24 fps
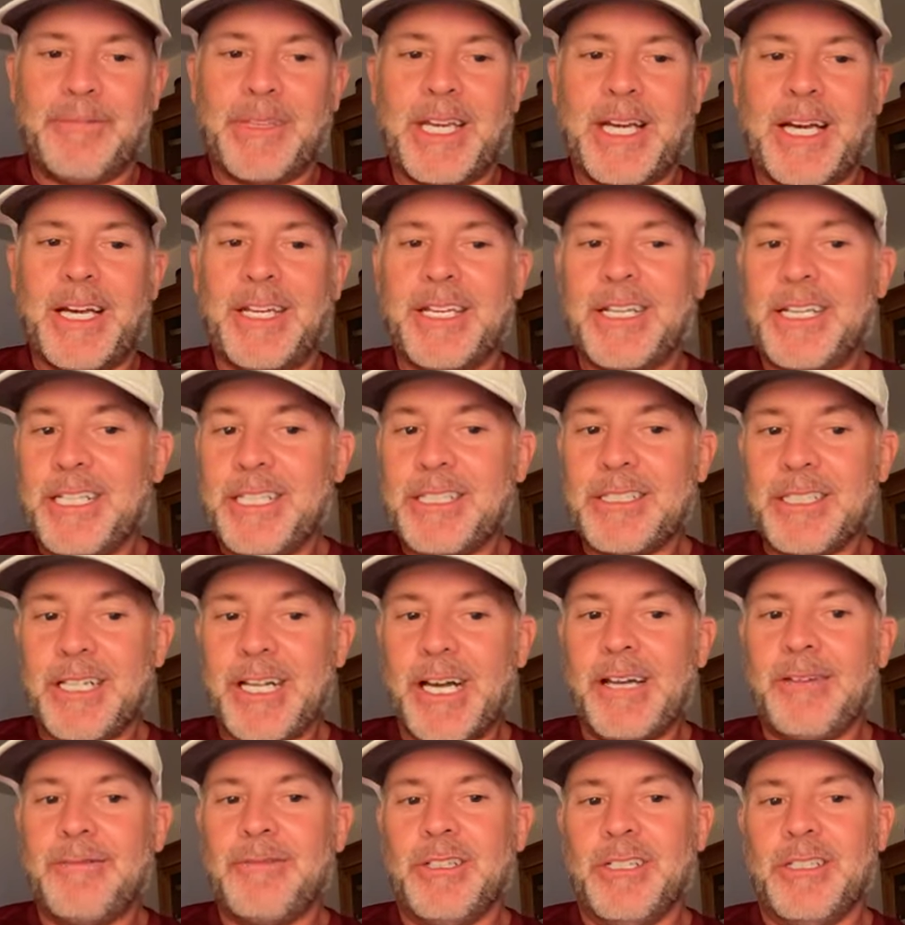And it is
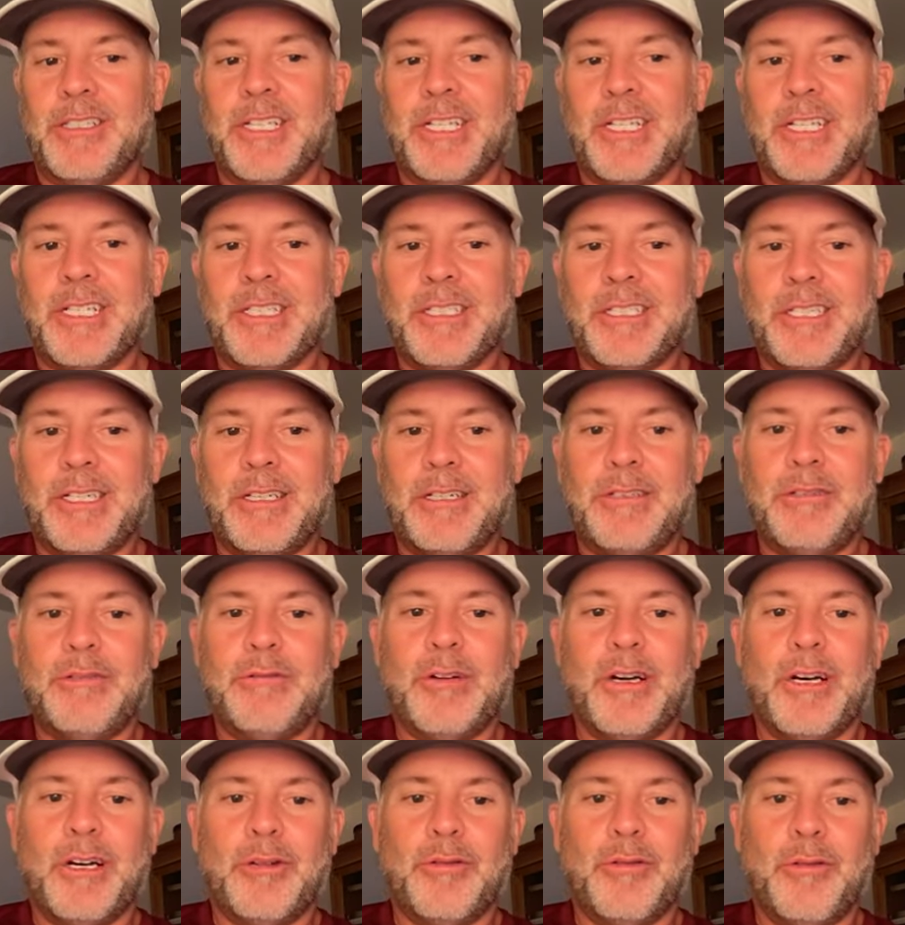lively. Like I said,
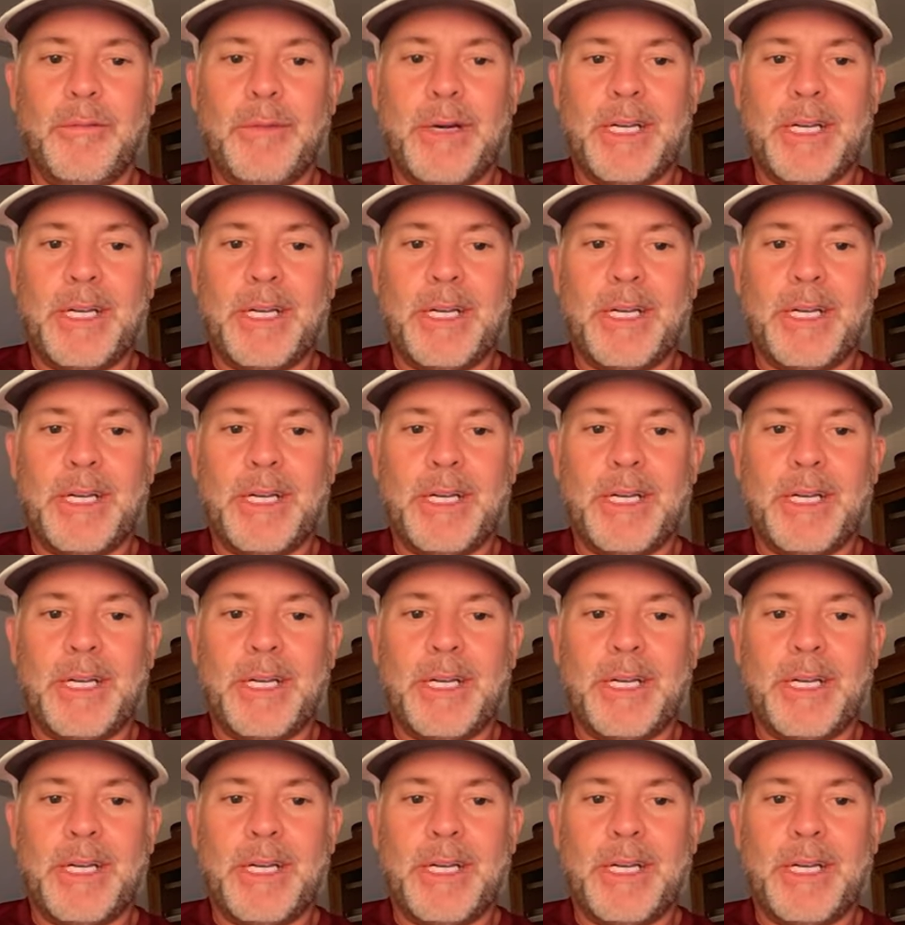going